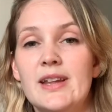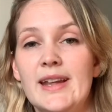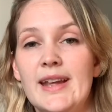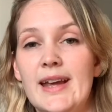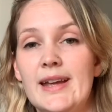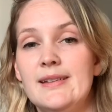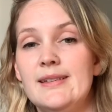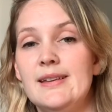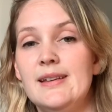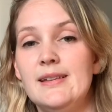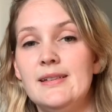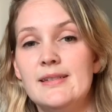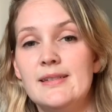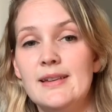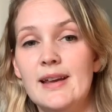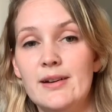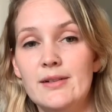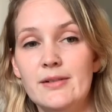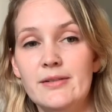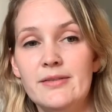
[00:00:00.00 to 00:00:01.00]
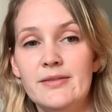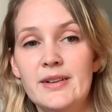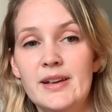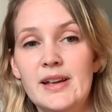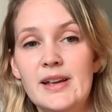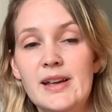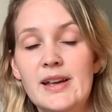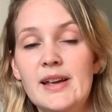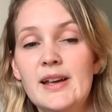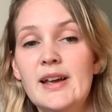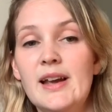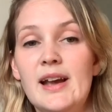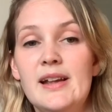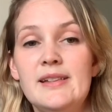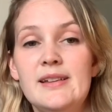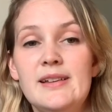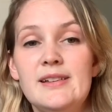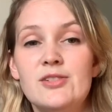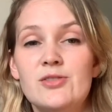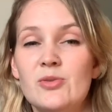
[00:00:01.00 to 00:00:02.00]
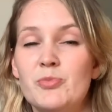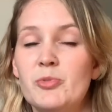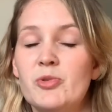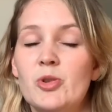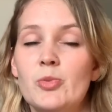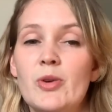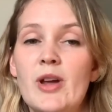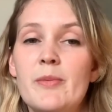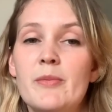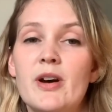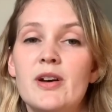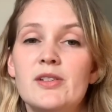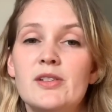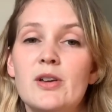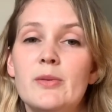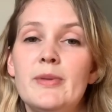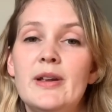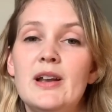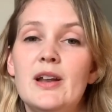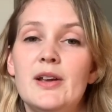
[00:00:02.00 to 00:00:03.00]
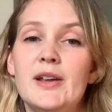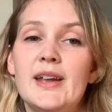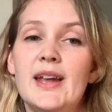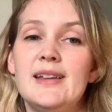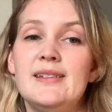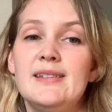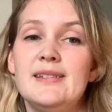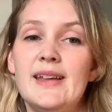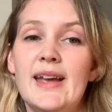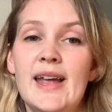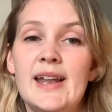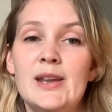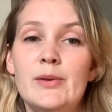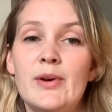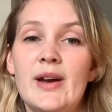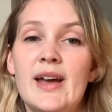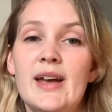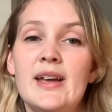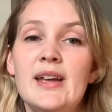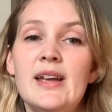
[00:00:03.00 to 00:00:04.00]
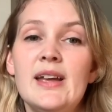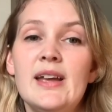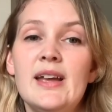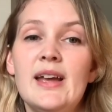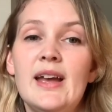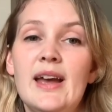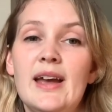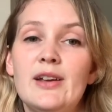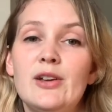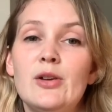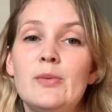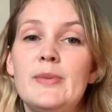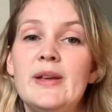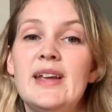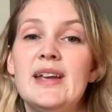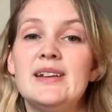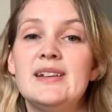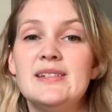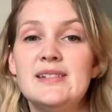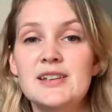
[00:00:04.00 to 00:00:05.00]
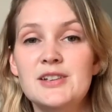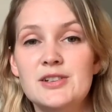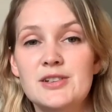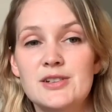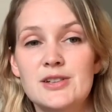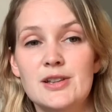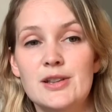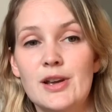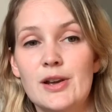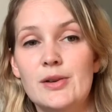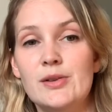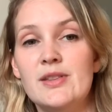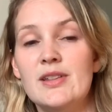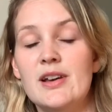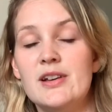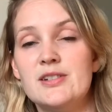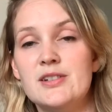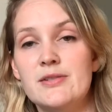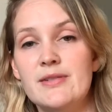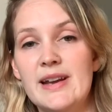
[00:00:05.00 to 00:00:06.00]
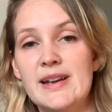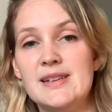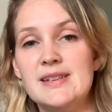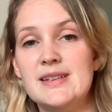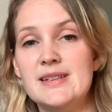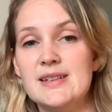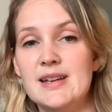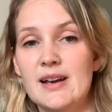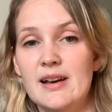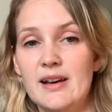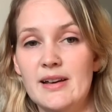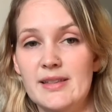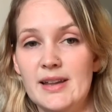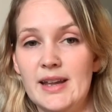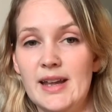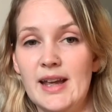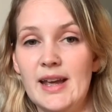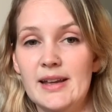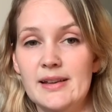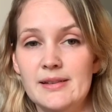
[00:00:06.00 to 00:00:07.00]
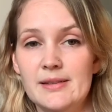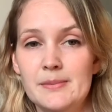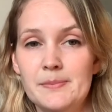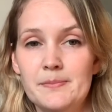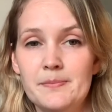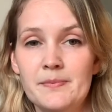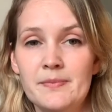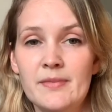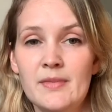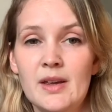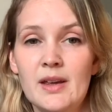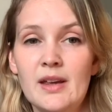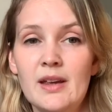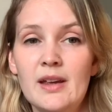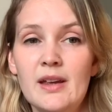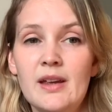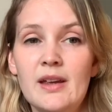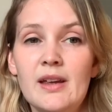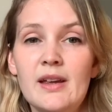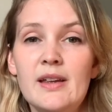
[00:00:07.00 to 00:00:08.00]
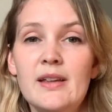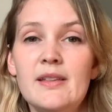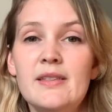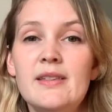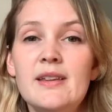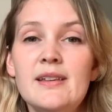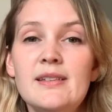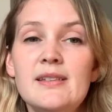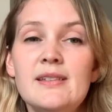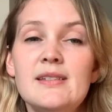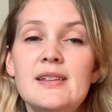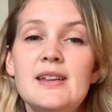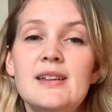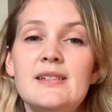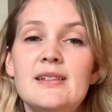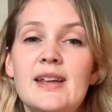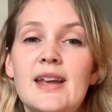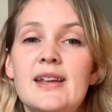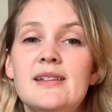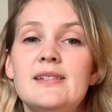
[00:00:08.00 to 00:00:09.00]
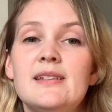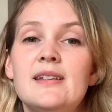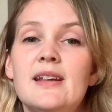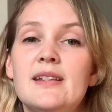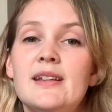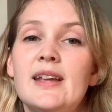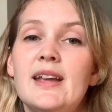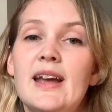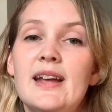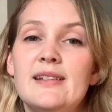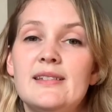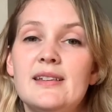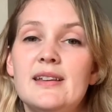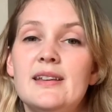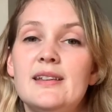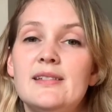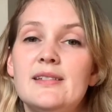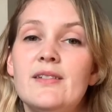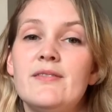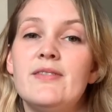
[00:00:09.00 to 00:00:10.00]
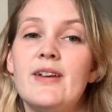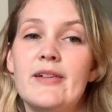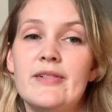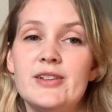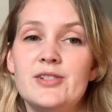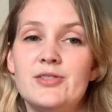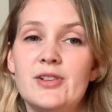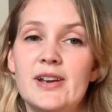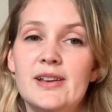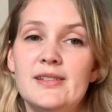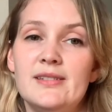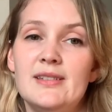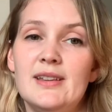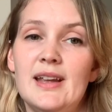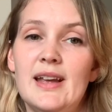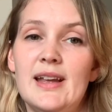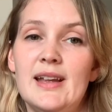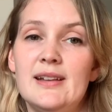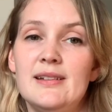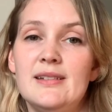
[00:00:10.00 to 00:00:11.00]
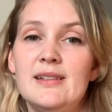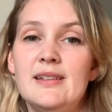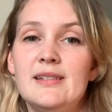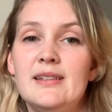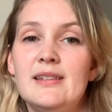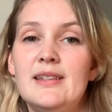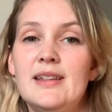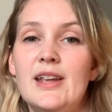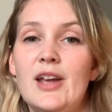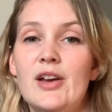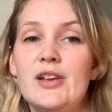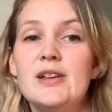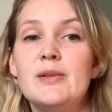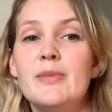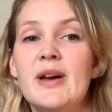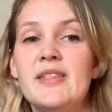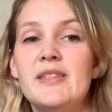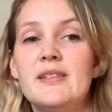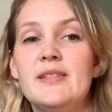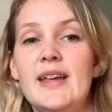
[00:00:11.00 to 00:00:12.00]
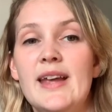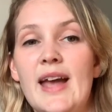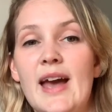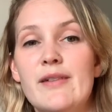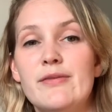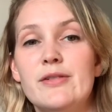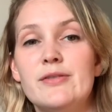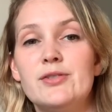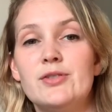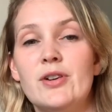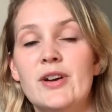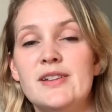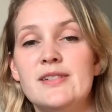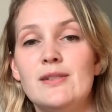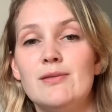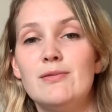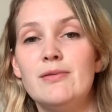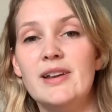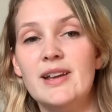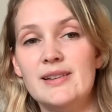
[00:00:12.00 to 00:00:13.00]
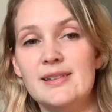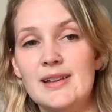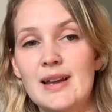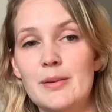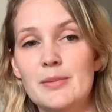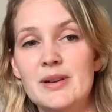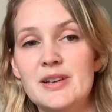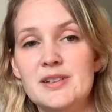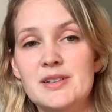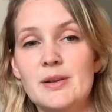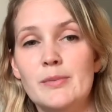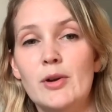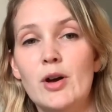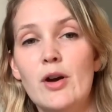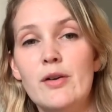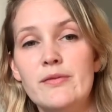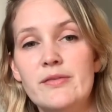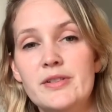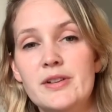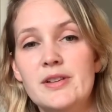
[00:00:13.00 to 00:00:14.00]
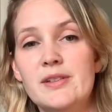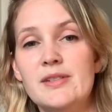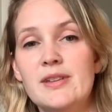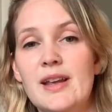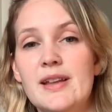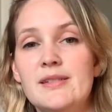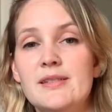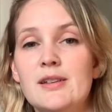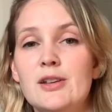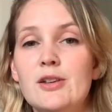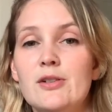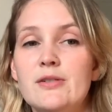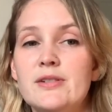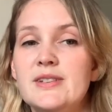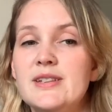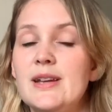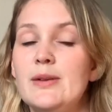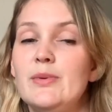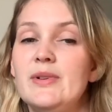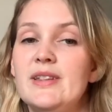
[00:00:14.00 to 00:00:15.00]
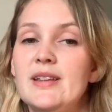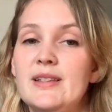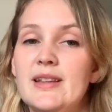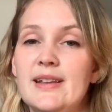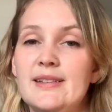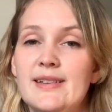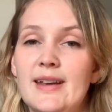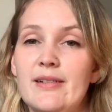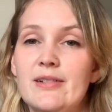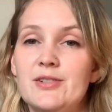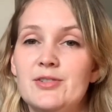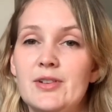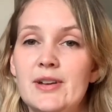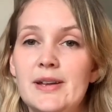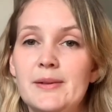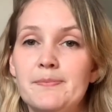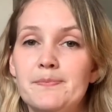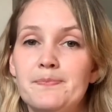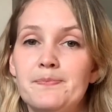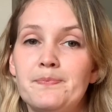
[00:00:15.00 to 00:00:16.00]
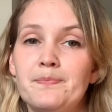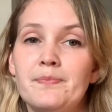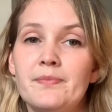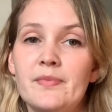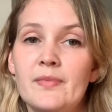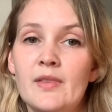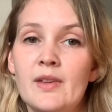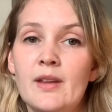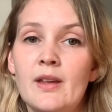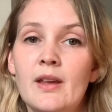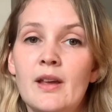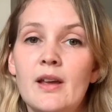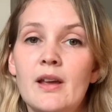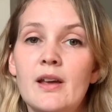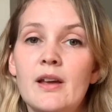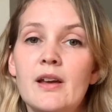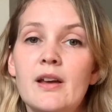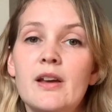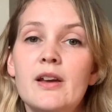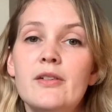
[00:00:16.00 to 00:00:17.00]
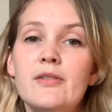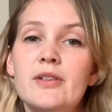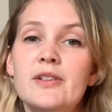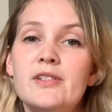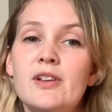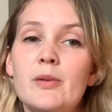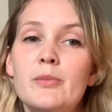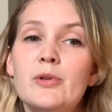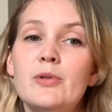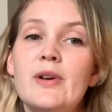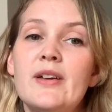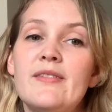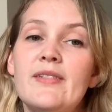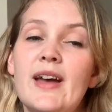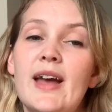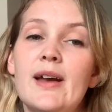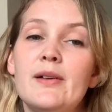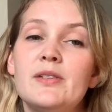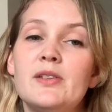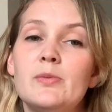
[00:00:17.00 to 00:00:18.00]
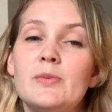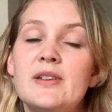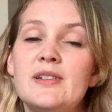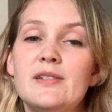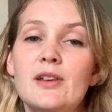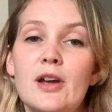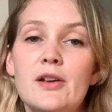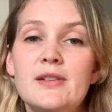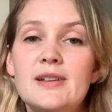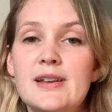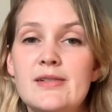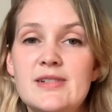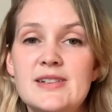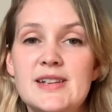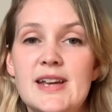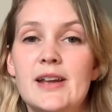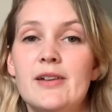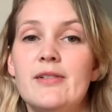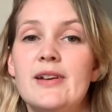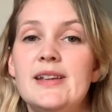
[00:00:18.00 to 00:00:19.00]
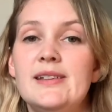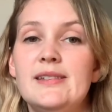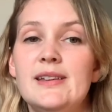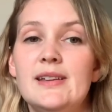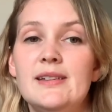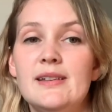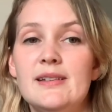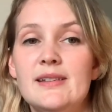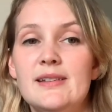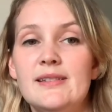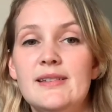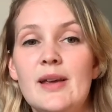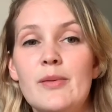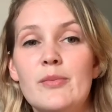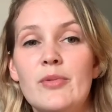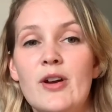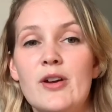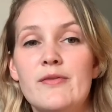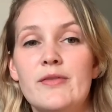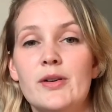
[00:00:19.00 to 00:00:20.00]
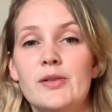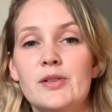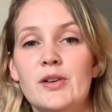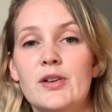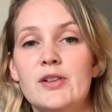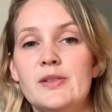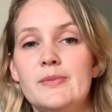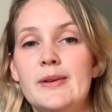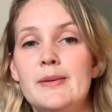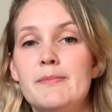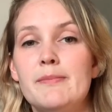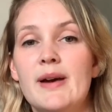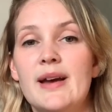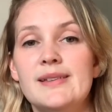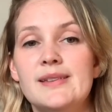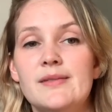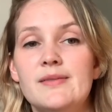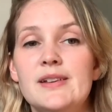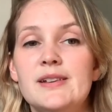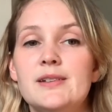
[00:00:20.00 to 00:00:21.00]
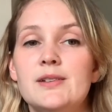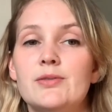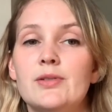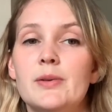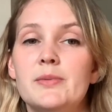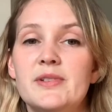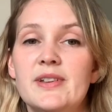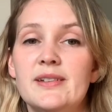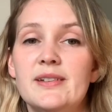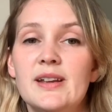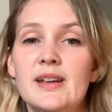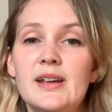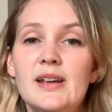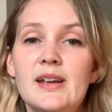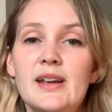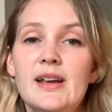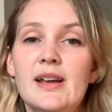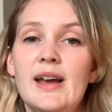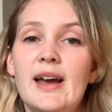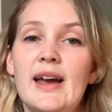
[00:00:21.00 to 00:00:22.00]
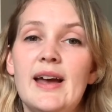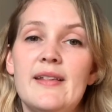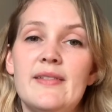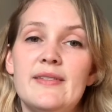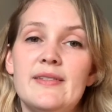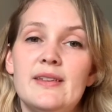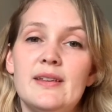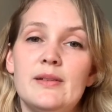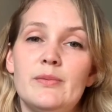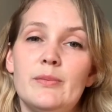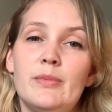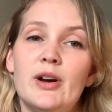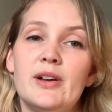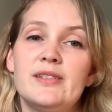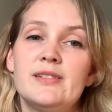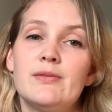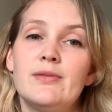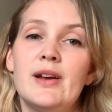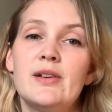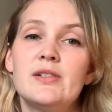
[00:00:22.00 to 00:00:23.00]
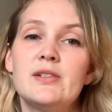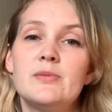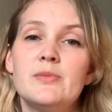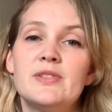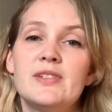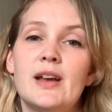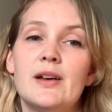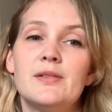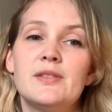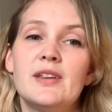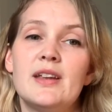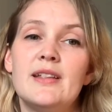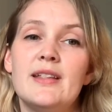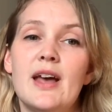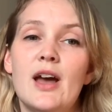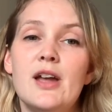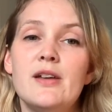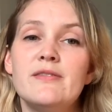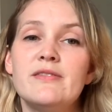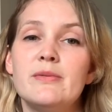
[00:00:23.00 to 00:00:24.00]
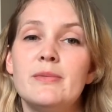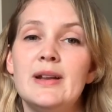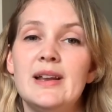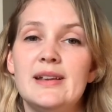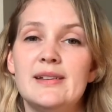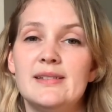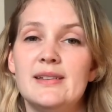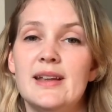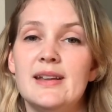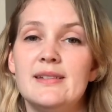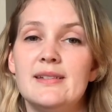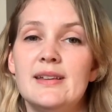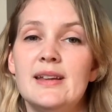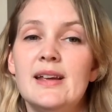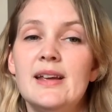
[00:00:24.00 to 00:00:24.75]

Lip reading: cat itself. And these spray marks could be located anywhere and could be in addition to those that are directed at other cats. This is an indicator that the cat is very stressed, and this is the only method they have of trying to re-establish some confidence and security within their territory. For example, if a house has been totally redecorated, the scent profile is going to be massively disrupted, and by surrounding themselves in their own familiar scent,